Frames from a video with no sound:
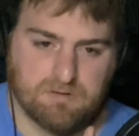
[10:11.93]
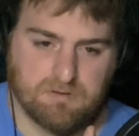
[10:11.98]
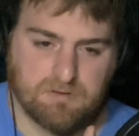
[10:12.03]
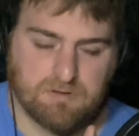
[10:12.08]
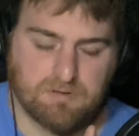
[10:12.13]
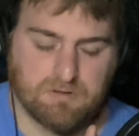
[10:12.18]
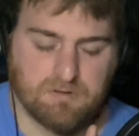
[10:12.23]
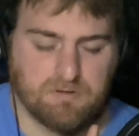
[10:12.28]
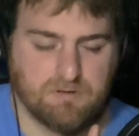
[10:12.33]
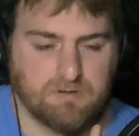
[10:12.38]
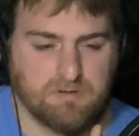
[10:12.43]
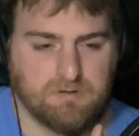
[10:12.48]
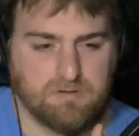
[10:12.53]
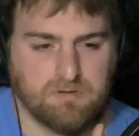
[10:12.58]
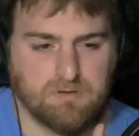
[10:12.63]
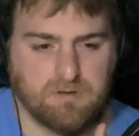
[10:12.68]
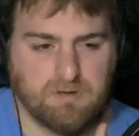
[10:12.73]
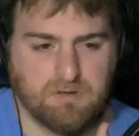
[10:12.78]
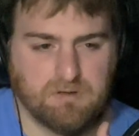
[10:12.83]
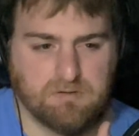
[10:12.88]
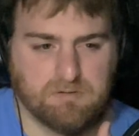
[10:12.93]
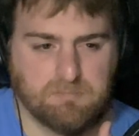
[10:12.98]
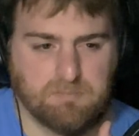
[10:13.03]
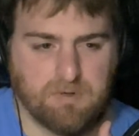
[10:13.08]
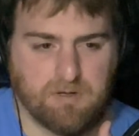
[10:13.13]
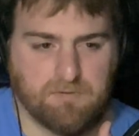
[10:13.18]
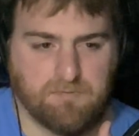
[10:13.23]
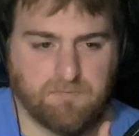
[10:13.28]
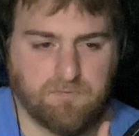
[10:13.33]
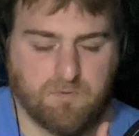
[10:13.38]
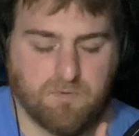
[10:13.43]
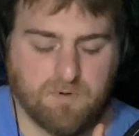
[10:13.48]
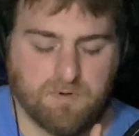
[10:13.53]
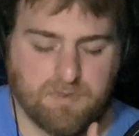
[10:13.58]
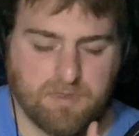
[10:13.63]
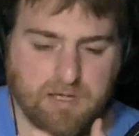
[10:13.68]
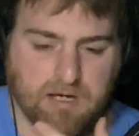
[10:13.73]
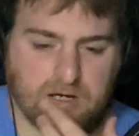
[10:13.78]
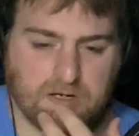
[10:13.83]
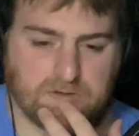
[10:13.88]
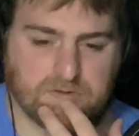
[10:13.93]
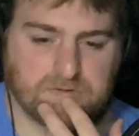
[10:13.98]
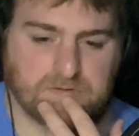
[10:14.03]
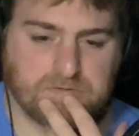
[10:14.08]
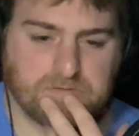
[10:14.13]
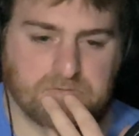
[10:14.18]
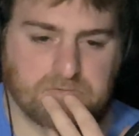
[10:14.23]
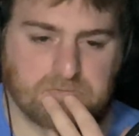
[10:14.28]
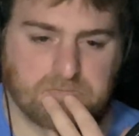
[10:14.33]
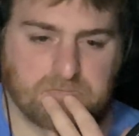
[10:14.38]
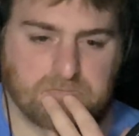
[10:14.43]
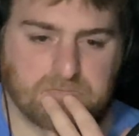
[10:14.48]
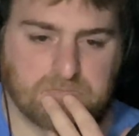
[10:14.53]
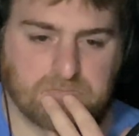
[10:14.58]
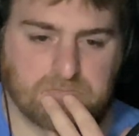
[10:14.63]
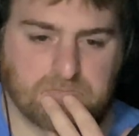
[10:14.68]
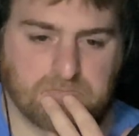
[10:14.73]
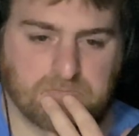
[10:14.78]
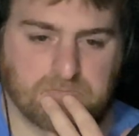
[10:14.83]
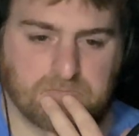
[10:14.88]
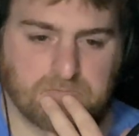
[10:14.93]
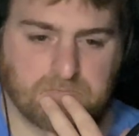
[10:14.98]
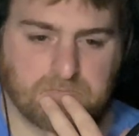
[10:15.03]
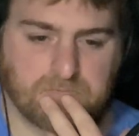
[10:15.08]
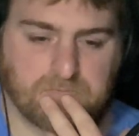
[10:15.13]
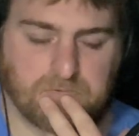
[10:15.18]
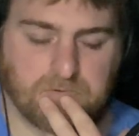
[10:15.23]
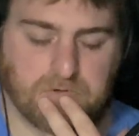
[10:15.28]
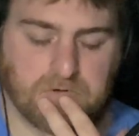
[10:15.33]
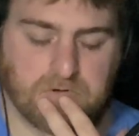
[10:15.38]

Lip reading: 30, it's about 4,000 for